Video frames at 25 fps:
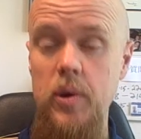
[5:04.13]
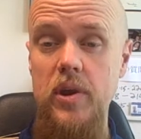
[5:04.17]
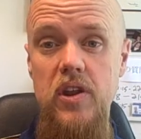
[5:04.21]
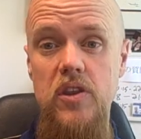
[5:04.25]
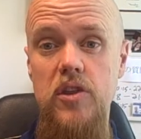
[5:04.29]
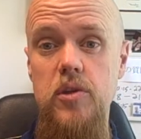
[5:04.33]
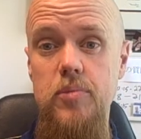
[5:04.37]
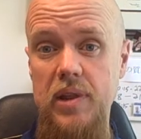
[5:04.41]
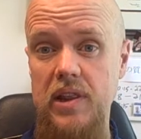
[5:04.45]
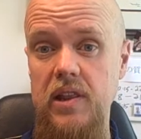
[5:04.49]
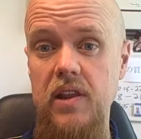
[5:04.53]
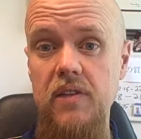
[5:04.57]
it in
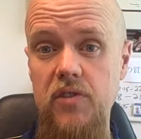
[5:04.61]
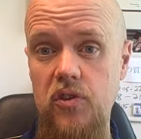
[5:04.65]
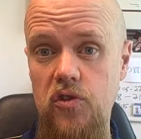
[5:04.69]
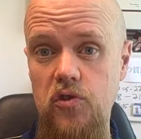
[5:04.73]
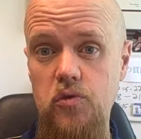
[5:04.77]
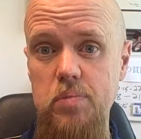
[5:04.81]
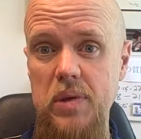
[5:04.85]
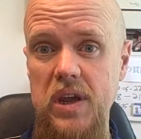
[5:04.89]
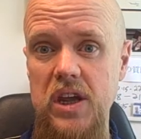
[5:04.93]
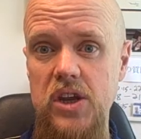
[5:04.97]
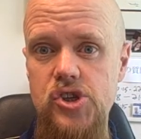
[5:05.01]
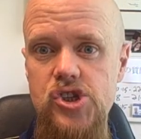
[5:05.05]
the middle of the
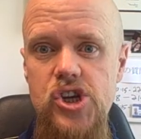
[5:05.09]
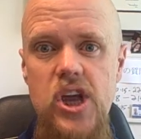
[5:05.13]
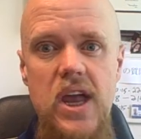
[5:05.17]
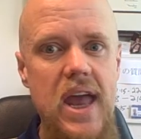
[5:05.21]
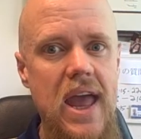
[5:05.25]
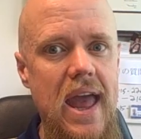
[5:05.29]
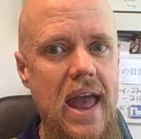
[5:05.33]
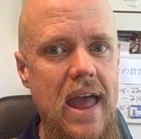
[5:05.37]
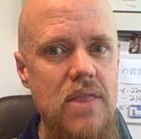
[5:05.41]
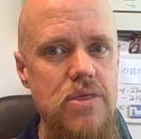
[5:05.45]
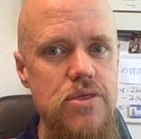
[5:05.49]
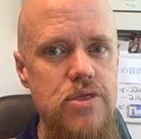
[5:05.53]
speech,
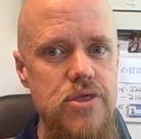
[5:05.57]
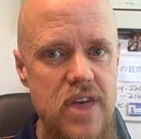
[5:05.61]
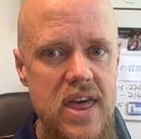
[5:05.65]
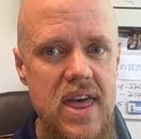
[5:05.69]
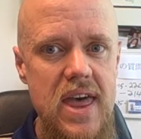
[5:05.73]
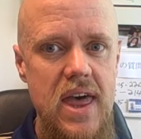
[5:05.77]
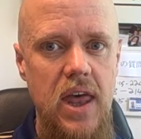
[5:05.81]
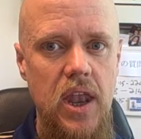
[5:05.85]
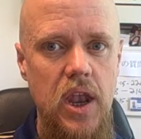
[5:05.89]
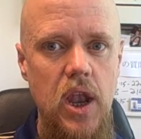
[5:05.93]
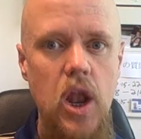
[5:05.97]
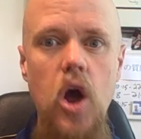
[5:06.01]
and
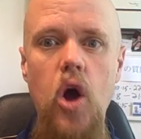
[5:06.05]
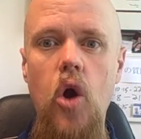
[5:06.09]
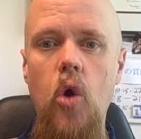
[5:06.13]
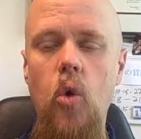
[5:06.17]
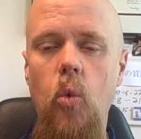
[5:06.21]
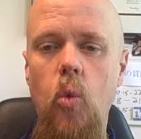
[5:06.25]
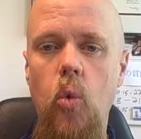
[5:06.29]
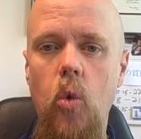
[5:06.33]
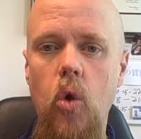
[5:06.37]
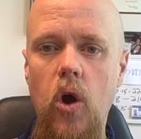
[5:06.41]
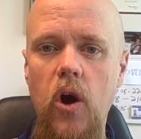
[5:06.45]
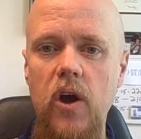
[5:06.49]
then
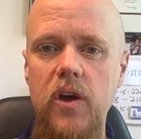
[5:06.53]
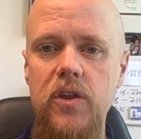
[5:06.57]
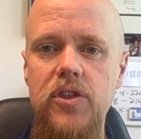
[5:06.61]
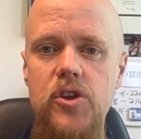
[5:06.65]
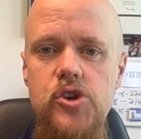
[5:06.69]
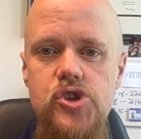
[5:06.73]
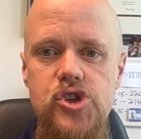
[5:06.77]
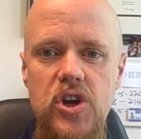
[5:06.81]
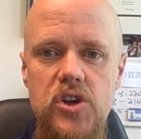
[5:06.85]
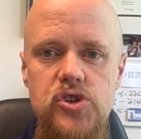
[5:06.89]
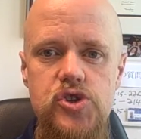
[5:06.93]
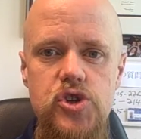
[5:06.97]
walk the
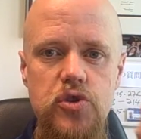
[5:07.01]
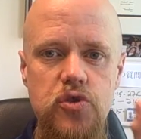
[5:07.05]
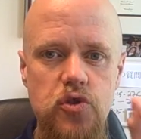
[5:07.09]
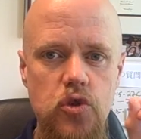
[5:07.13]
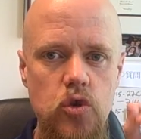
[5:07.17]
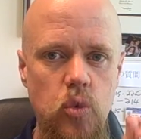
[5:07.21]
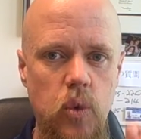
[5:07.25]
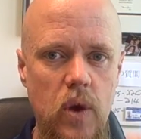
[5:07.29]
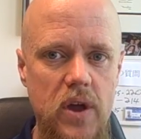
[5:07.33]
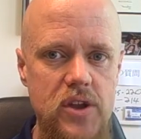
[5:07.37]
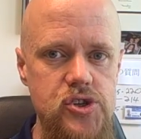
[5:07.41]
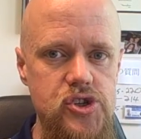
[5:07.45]
judge
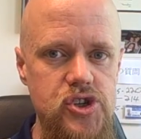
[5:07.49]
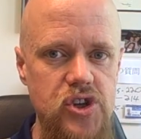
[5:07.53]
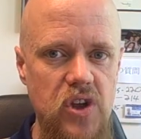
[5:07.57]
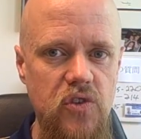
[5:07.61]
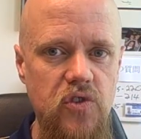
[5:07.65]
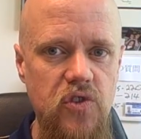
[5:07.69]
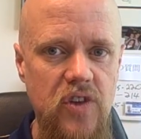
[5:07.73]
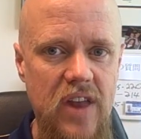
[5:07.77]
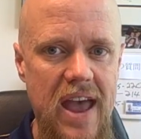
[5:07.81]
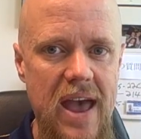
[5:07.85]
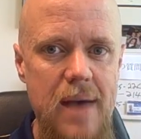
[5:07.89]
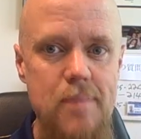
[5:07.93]
through what
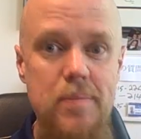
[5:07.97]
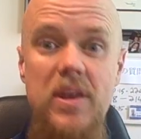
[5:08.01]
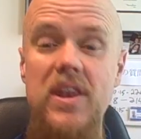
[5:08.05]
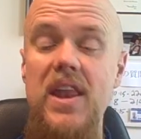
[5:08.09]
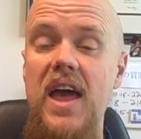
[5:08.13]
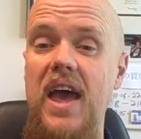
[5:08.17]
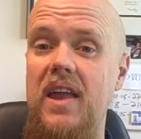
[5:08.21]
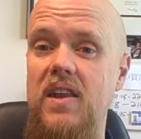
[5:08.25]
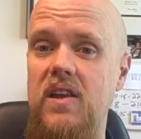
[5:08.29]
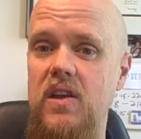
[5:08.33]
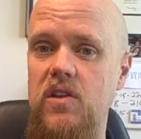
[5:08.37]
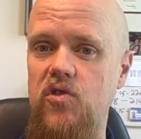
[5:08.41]
just happened
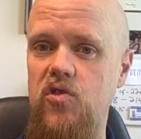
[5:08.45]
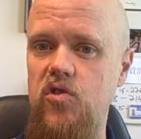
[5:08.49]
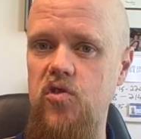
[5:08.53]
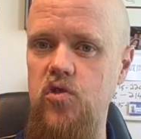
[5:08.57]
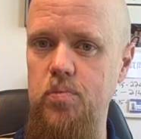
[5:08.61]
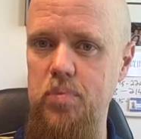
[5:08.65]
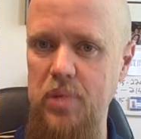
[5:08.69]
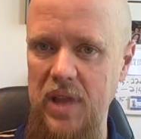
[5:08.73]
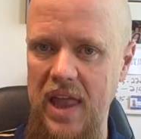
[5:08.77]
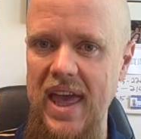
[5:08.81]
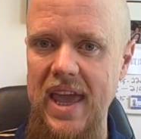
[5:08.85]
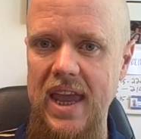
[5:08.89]
and
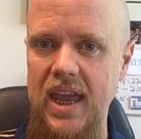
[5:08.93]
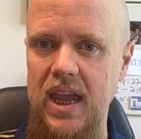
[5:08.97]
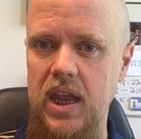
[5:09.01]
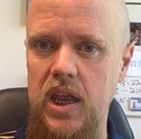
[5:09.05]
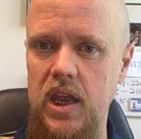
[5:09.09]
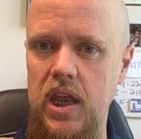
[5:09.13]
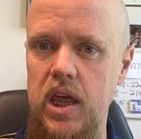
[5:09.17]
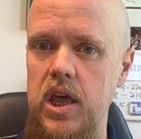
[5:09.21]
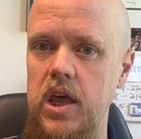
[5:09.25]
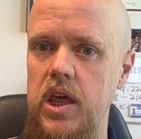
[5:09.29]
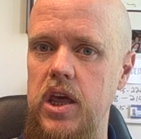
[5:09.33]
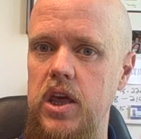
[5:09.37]
explain
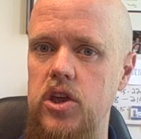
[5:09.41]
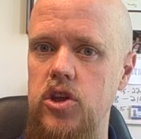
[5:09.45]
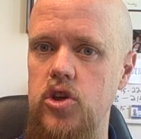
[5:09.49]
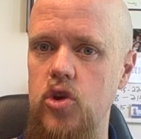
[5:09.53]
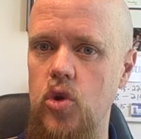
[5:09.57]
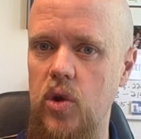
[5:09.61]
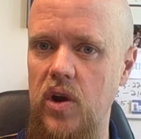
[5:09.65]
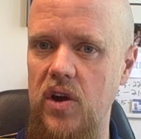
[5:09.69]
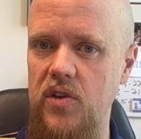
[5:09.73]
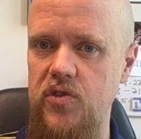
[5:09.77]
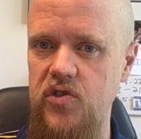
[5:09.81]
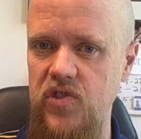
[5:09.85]

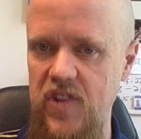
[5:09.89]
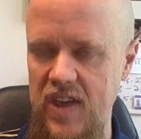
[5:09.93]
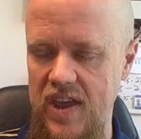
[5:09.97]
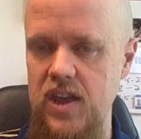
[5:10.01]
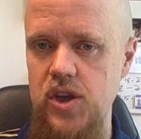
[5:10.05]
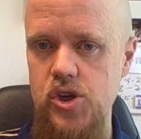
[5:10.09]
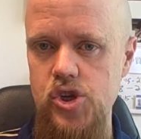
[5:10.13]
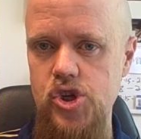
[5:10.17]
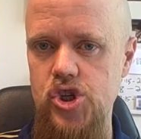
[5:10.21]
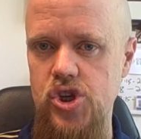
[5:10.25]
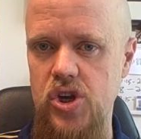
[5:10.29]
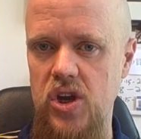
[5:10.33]
your
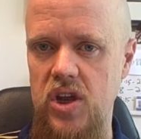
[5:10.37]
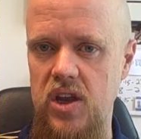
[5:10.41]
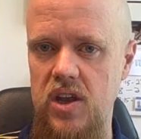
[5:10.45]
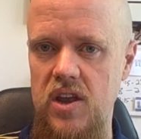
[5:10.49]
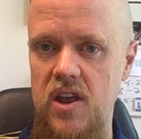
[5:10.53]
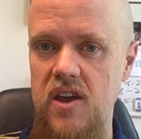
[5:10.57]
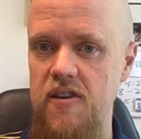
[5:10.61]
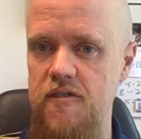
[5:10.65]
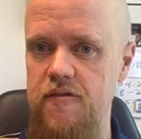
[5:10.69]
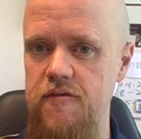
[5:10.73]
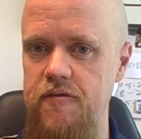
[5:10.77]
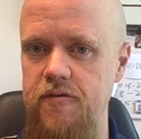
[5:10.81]

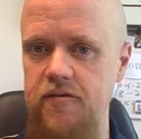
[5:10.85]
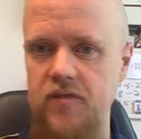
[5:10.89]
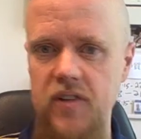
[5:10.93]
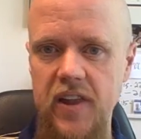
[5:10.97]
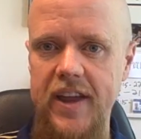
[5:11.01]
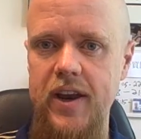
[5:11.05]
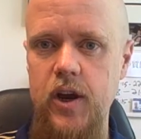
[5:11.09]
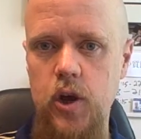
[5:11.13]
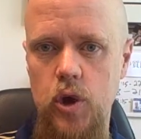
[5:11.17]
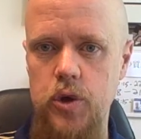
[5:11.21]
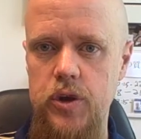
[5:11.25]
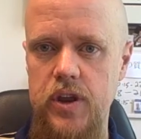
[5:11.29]
attention
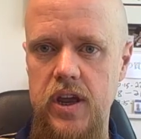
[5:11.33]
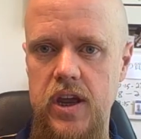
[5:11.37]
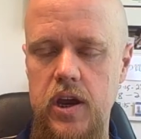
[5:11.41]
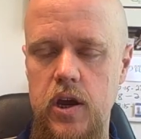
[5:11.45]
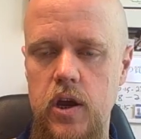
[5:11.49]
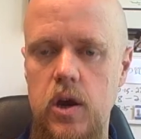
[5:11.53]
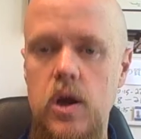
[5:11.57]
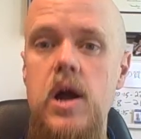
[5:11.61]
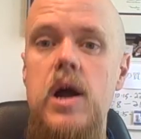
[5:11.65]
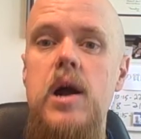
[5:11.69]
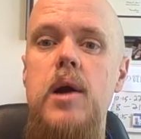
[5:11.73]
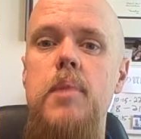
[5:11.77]
flickered
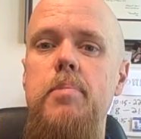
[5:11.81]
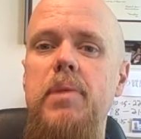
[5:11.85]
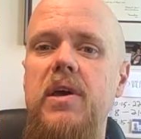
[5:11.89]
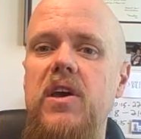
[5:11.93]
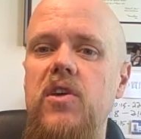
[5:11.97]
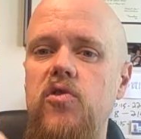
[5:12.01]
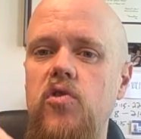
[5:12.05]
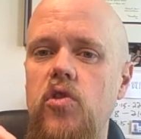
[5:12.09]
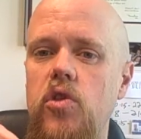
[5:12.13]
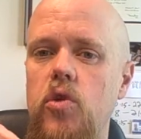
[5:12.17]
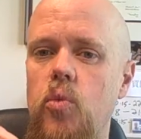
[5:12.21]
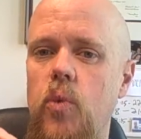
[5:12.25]
here
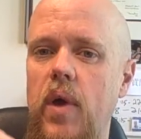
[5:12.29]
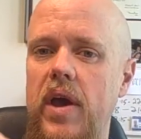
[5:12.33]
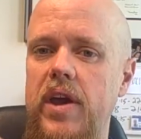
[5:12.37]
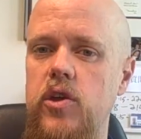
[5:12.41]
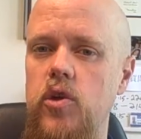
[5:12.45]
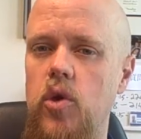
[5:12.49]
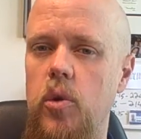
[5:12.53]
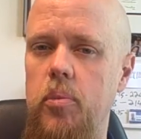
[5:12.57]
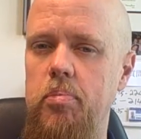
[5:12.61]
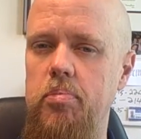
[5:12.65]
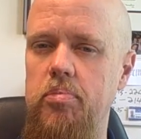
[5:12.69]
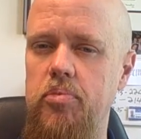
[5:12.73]
because of the way
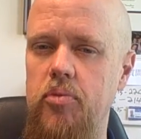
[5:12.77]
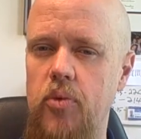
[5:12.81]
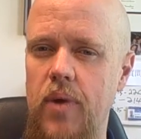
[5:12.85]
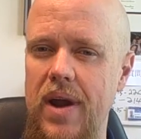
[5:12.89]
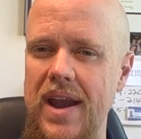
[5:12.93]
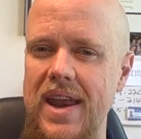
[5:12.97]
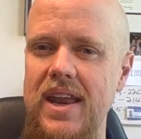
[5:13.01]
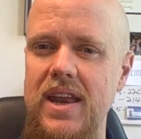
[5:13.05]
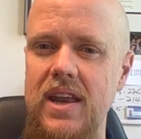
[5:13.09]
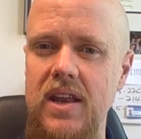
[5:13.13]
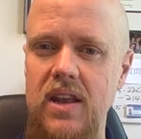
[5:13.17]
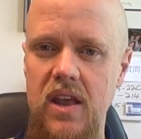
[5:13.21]
your
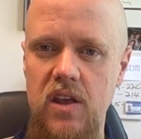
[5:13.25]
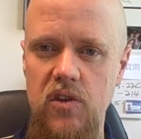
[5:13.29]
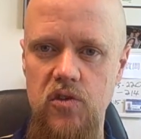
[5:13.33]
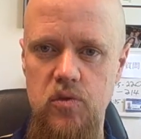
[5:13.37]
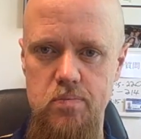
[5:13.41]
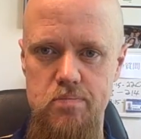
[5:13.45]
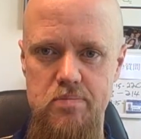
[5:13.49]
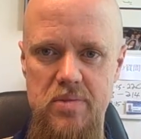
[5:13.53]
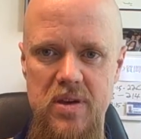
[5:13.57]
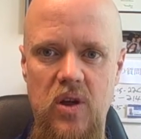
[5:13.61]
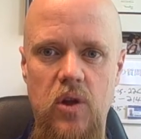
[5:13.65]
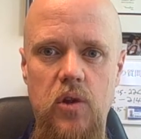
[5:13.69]
brain is
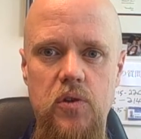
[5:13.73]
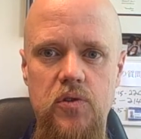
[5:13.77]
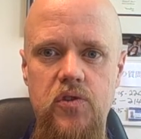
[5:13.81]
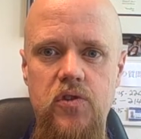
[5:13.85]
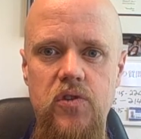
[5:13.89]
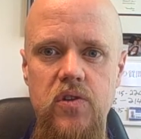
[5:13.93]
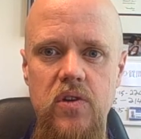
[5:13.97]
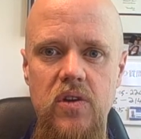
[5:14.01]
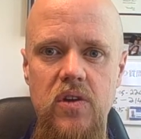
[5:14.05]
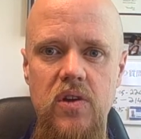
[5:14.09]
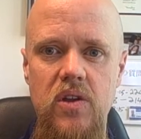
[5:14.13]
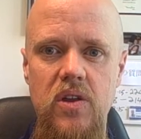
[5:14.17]
built.